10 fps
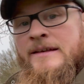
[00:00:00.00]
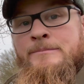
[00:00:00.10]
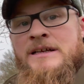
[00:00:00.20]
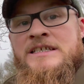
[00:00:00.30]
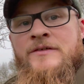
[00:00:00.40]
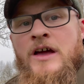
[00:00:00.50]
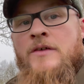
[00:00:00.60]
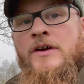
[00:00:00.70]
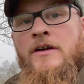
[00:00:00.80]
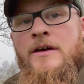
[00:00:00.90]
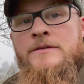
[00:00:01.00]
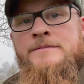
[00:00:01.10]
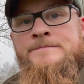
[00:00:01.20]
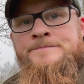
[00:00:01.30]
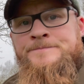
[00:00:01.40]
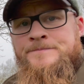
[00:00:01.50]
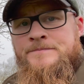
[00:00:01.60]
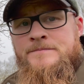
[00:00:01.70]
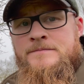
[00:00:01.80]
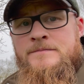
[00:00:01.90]
massively overgrown.
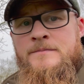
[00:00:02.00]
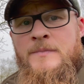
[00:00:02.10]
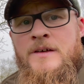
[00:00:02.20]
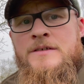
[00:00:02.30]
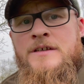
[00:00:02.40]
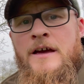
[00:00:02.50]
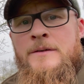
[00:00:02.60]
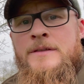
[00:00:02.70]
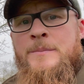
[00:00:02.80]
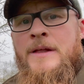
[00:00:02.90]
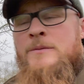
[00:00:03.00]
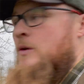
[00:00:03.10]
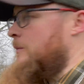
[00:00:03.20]
So the plan will